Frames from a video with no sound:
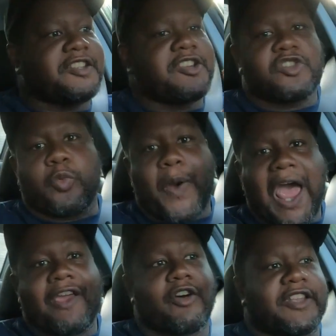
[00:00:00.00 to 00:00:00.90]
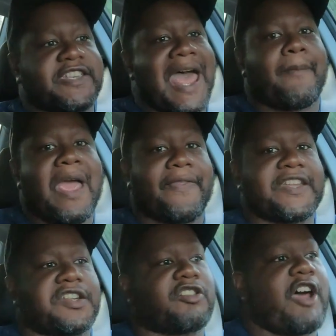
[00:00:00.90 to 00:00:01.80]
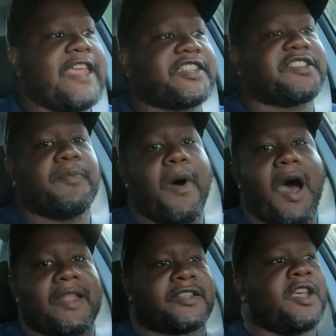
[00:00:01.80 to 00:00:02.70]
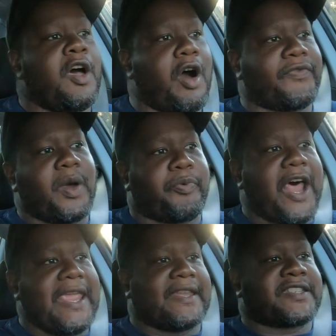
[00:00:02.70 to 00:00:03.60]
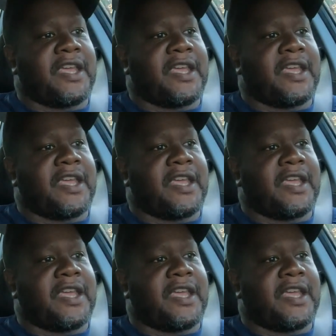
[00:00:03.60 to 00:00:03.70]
additional power on tap, there's a greater demand on the brakes.